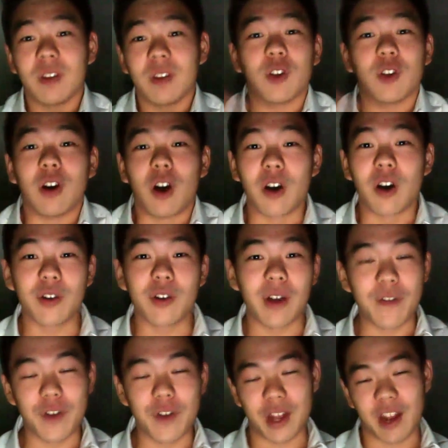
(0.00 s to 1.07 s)
all the
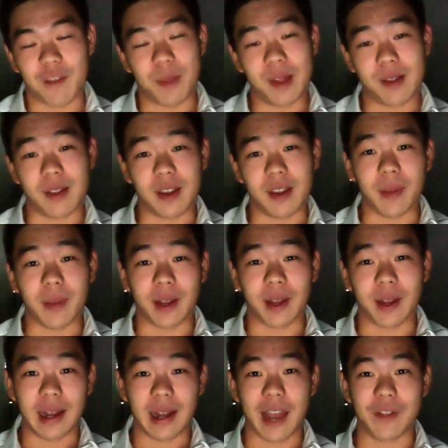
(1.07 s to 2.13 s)
rare fish that I've been seeing my
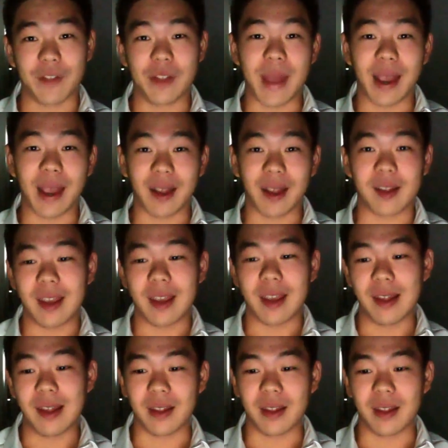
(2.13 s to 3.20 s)
entire life in
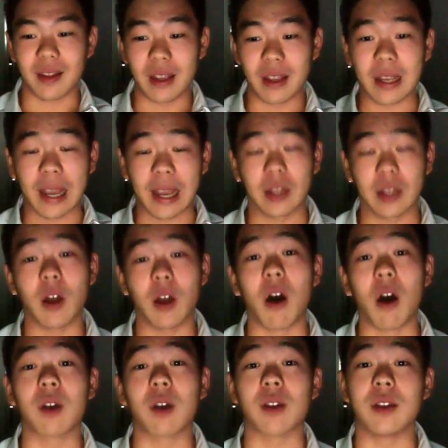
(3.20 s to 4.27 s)
magazines, in
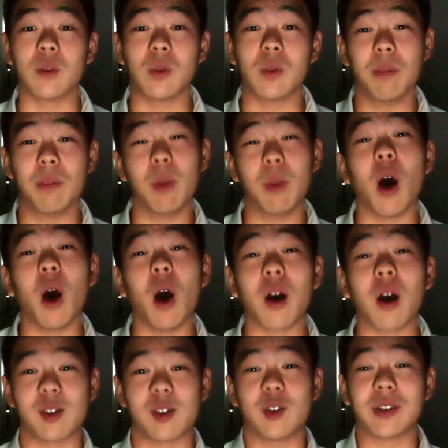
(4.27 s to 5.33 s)
catalogs, in
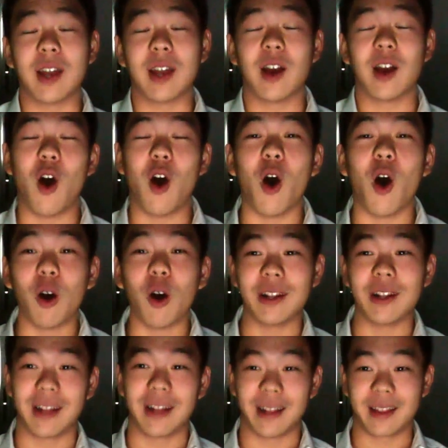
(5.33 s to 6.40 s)
blogs, they're all
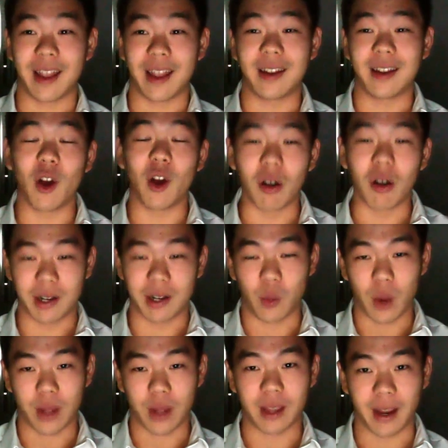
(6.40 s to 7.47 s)
in that tank. They're all in that
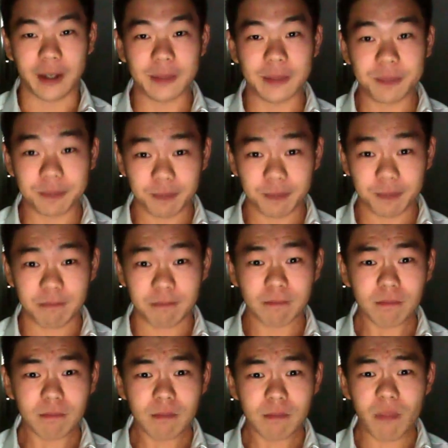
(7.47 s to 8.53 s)
one tank.
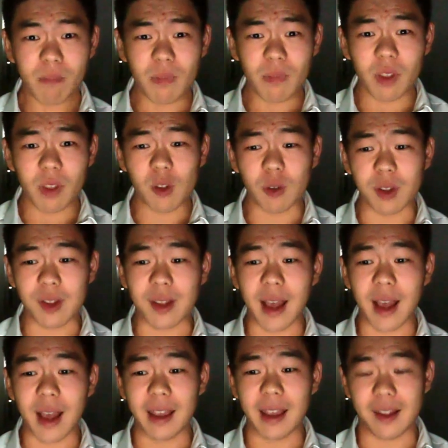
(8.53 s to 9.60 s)
So this
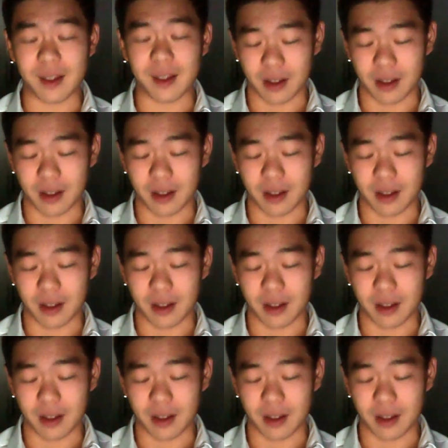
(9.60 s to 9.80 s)
guy, his